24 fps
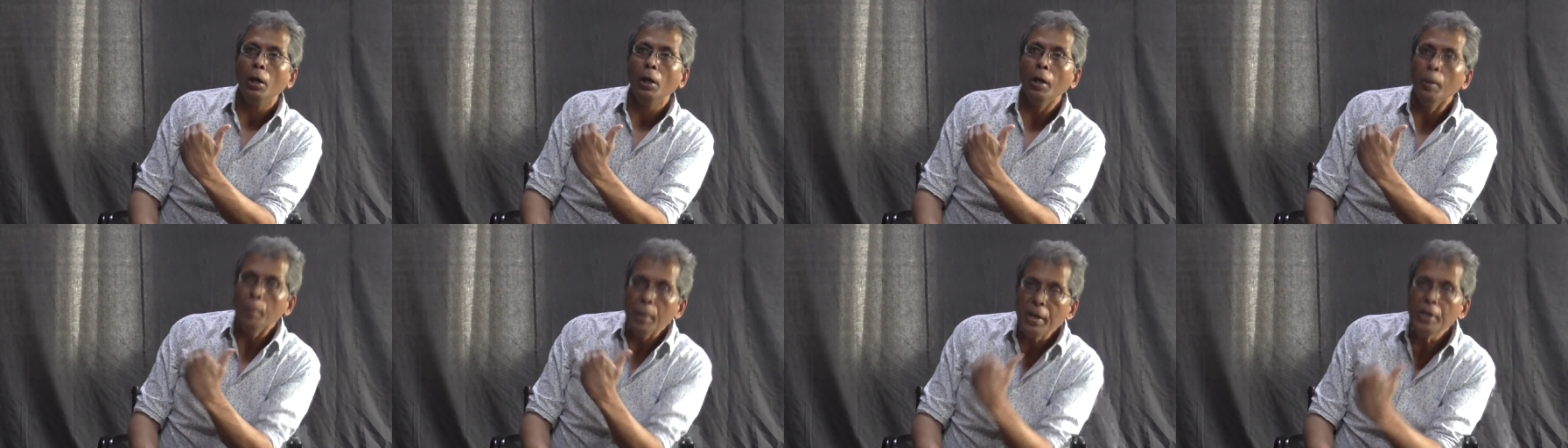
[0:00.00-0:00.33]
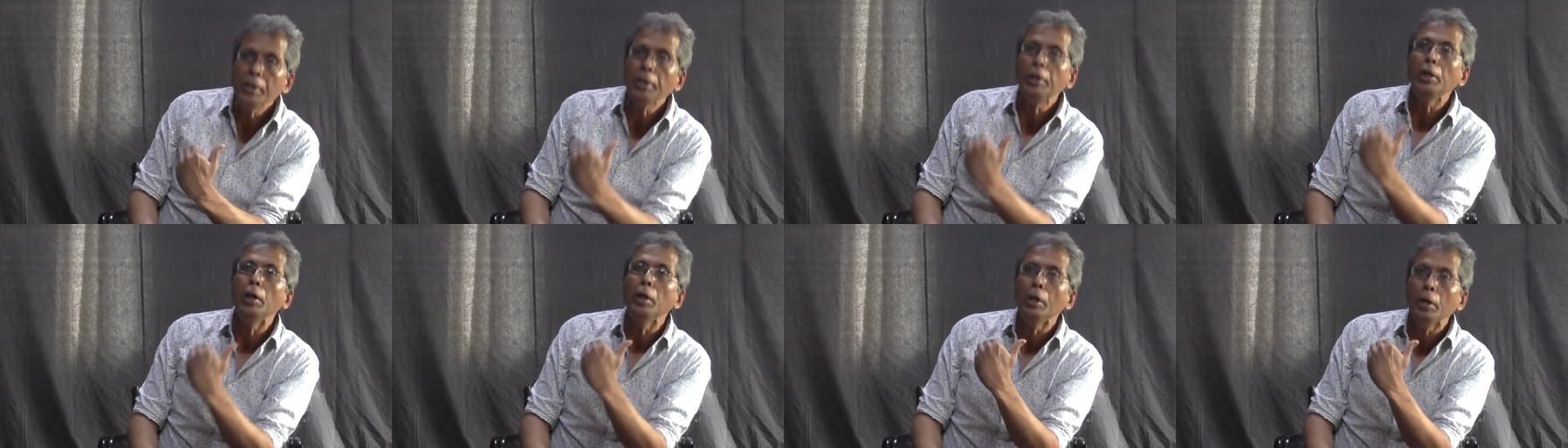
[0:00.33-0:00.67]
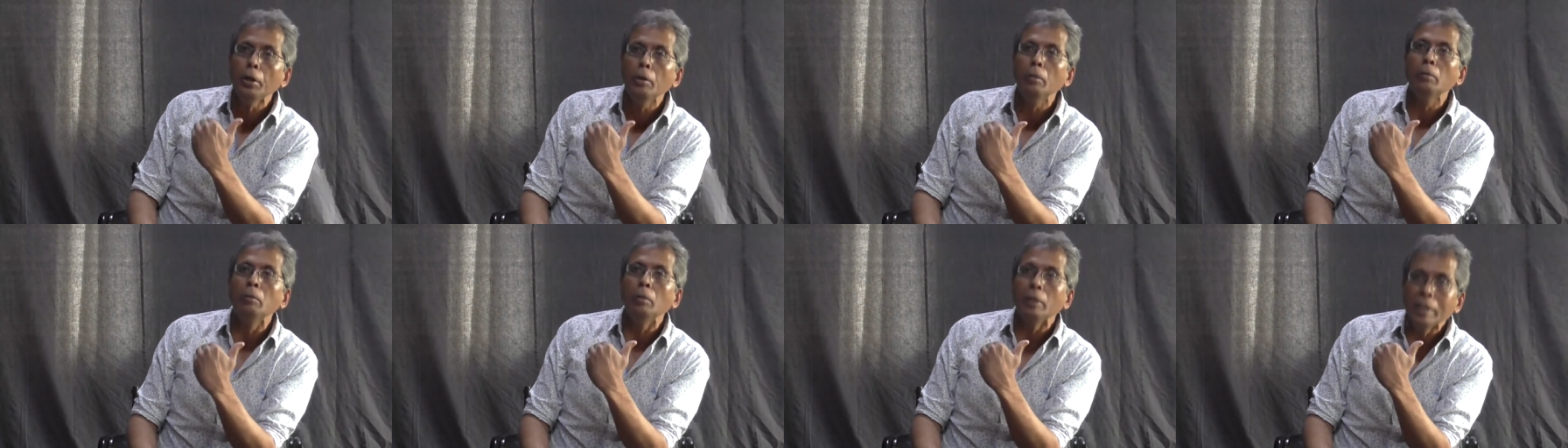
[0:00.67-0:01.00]

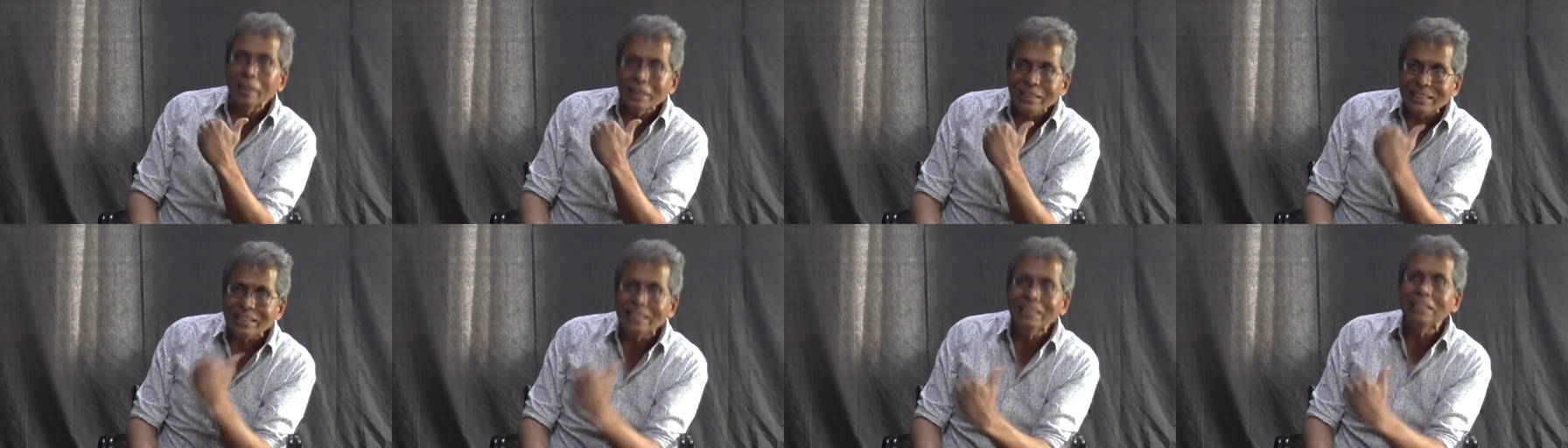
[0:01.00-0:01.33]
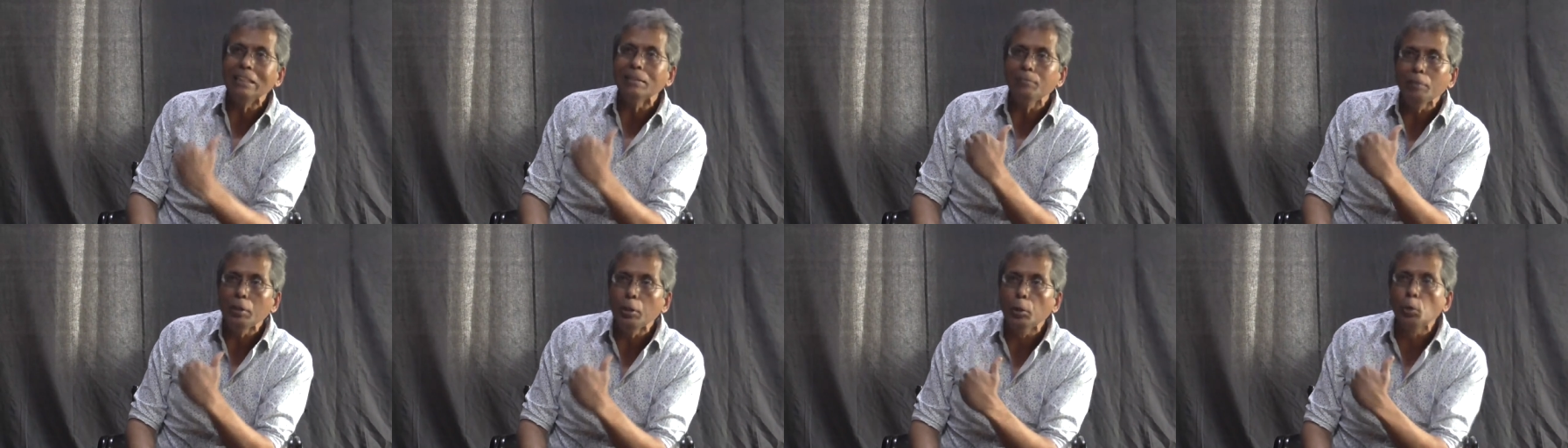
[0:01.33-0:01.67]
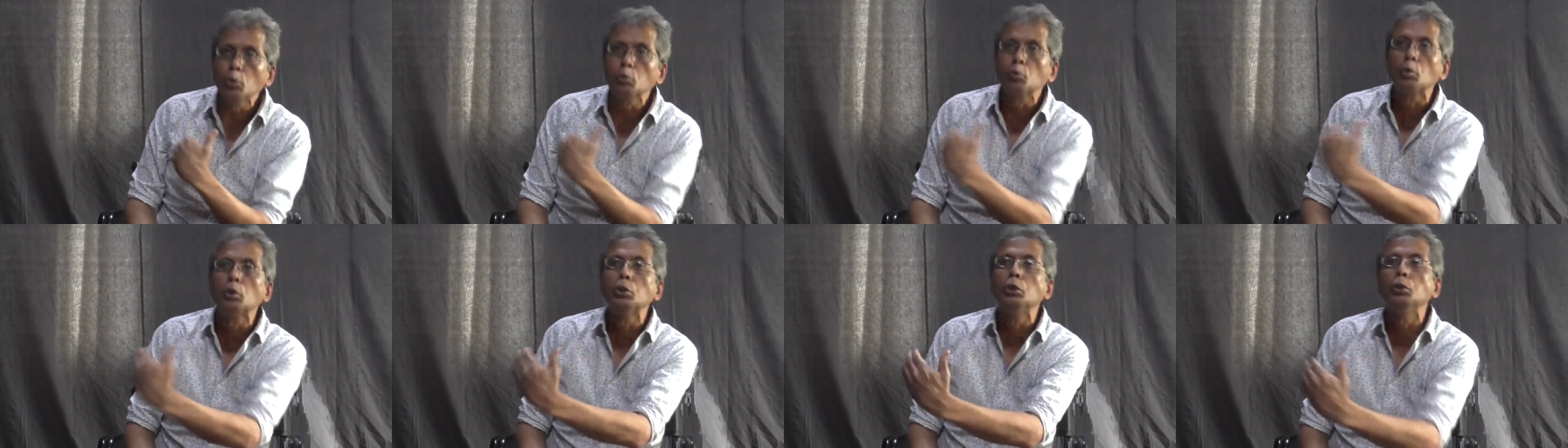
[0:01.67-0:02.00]
immediately instinctively
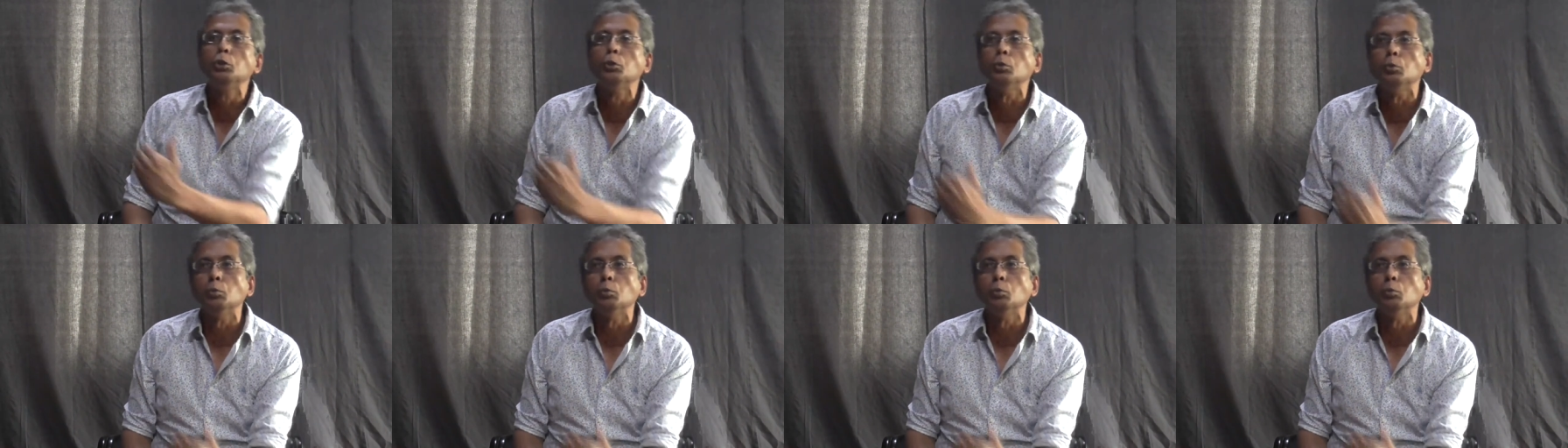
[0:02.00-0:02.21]
knows what to do